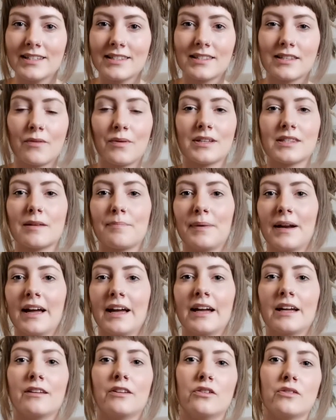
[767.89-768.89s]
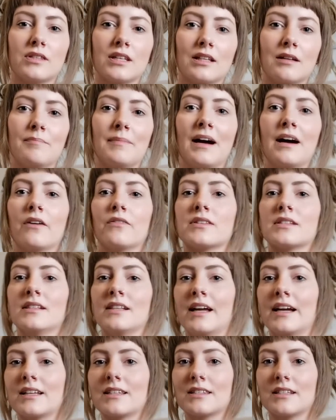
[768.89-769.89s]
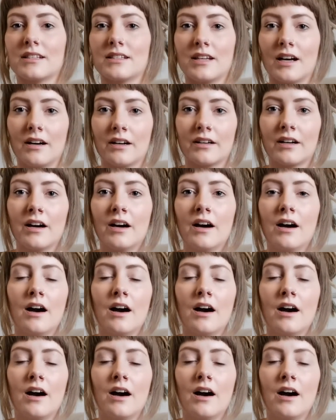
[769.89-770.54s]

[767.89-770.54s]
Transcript: So as they're playing, using their mouths and legs to tug,